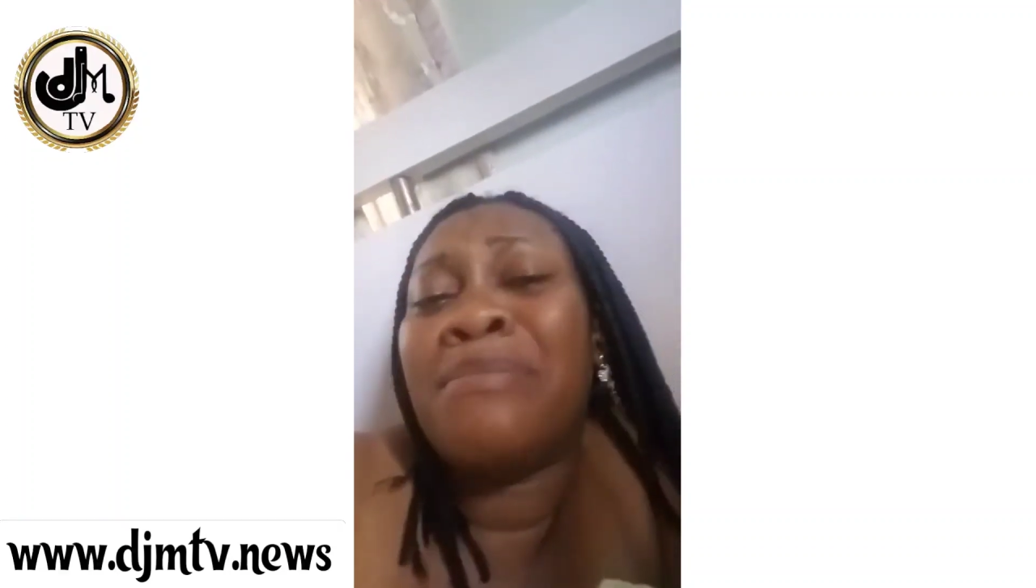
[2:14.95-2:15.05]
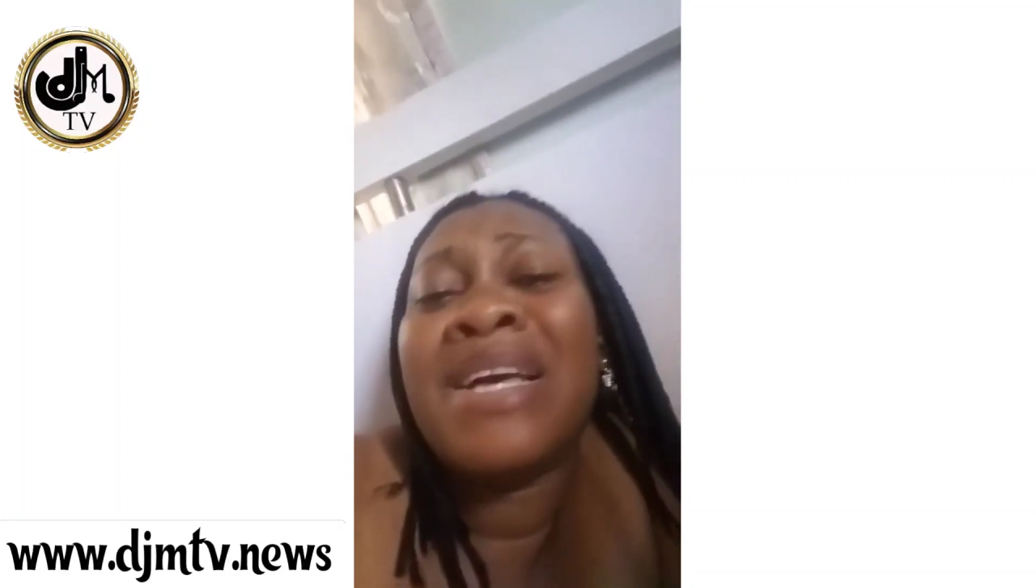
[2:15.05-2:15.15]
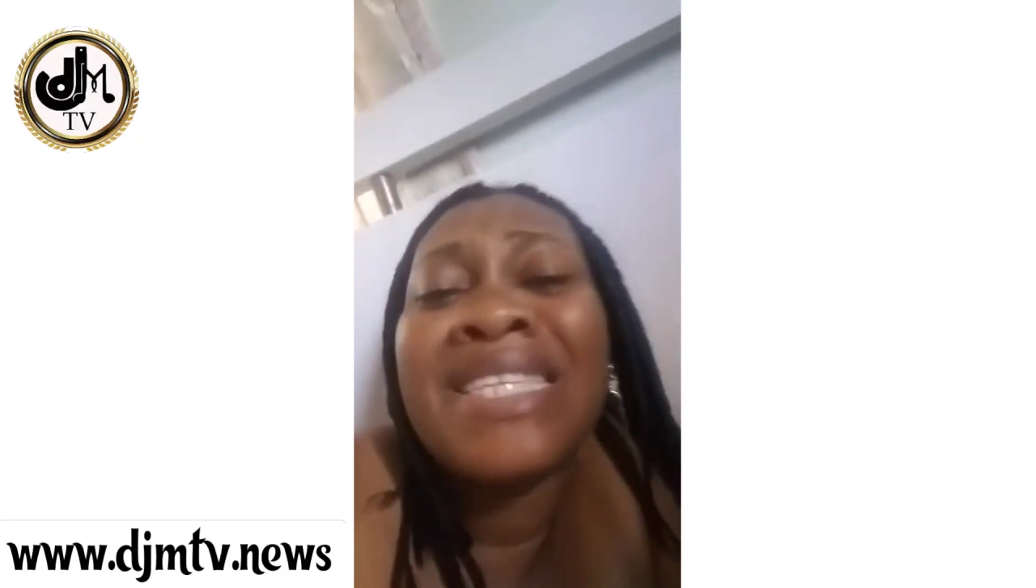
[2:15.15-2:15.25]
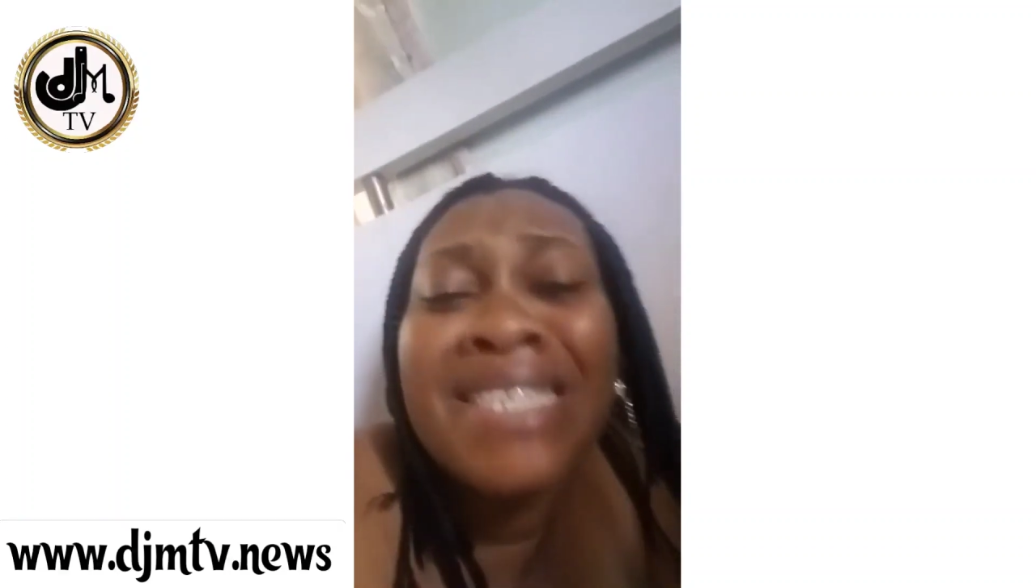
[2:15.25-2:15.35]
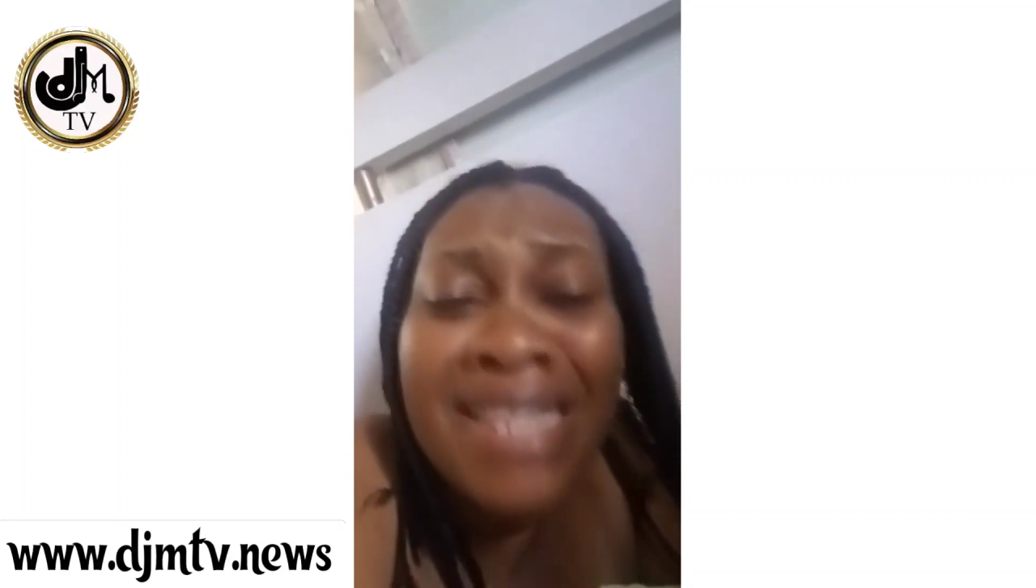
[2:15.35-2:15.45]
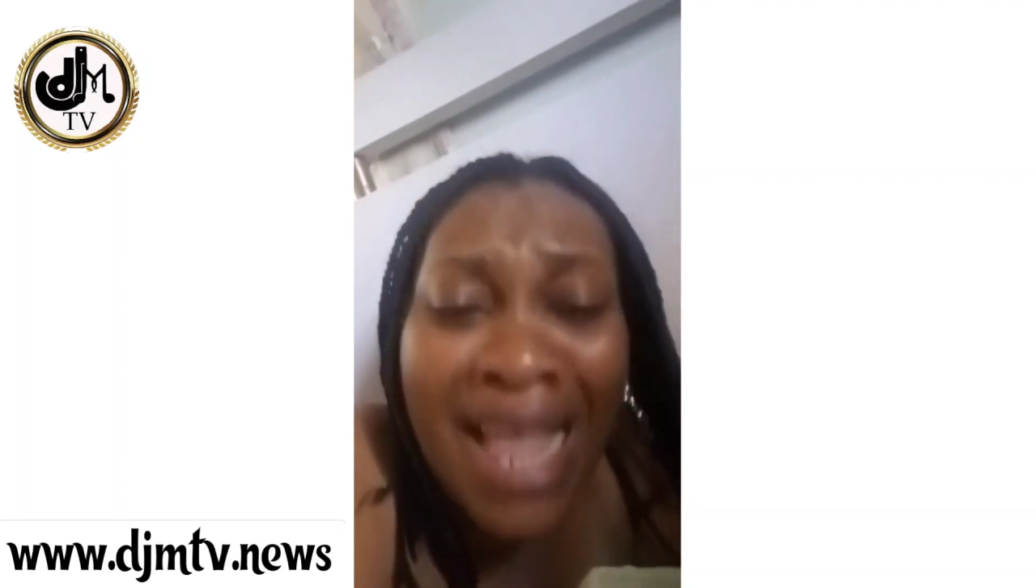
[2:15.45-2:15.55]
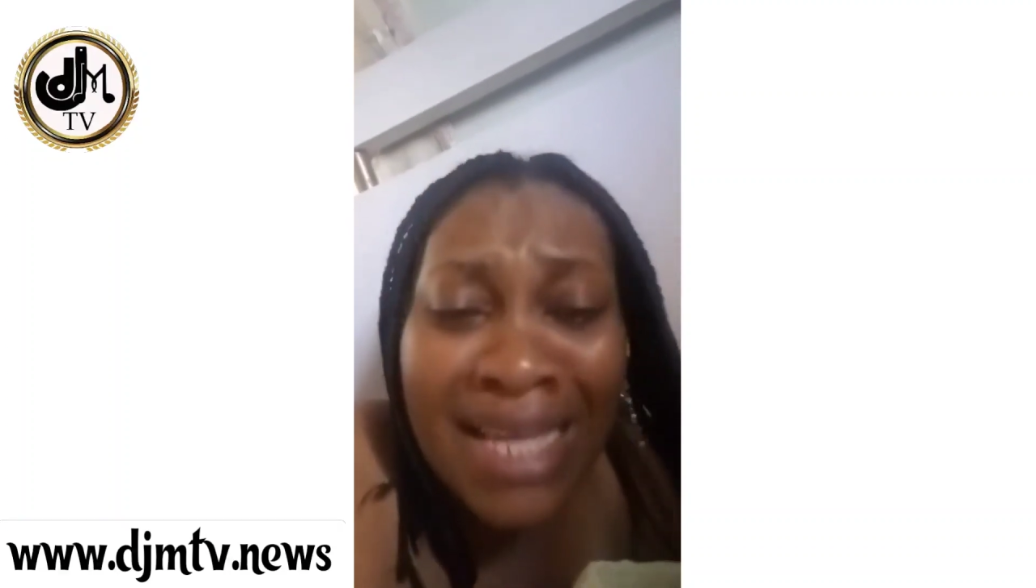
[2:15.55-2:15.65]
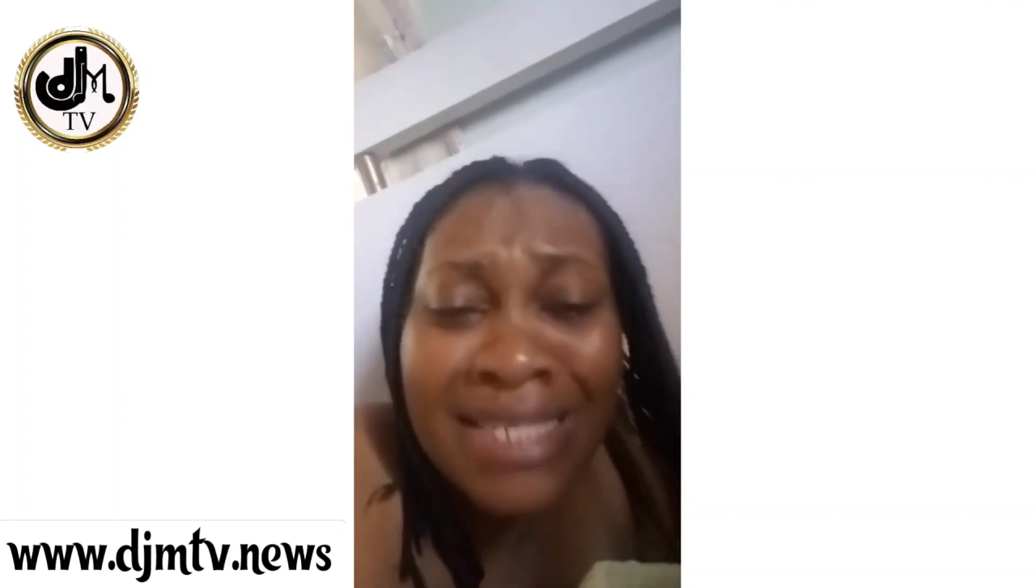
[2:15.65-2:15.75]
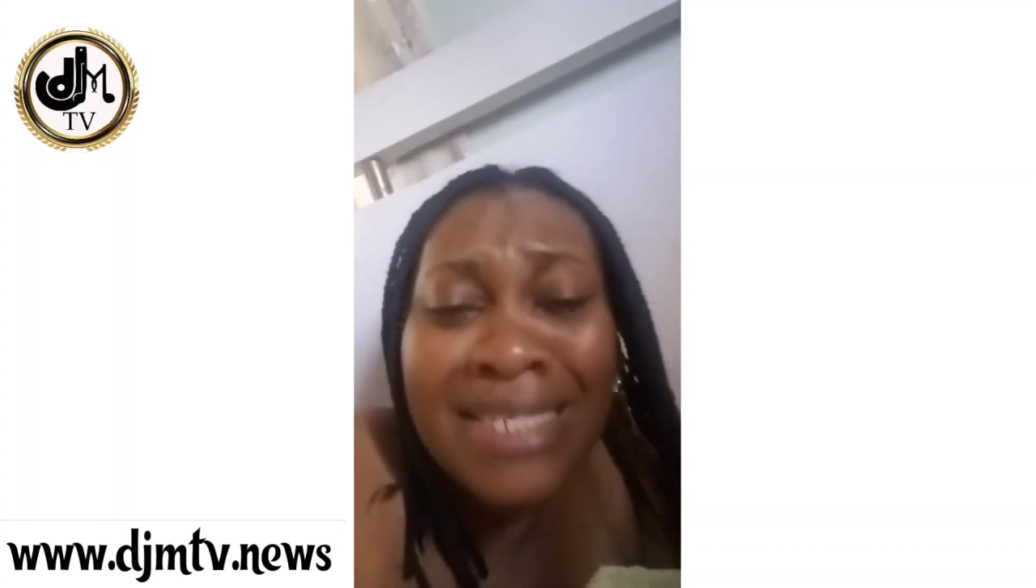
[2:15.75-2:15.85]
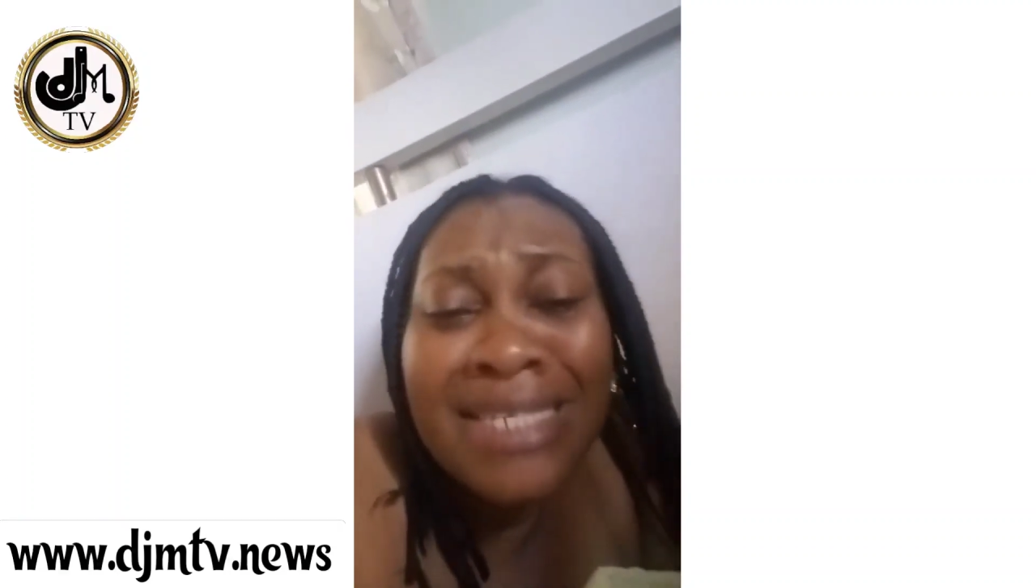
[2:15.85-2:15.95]
man's
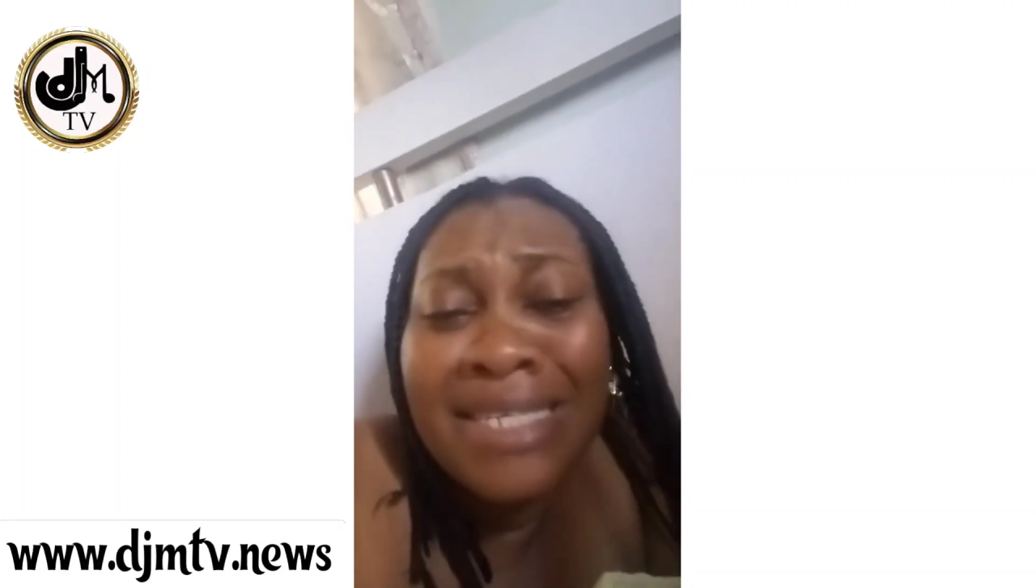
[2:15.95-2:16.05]
land?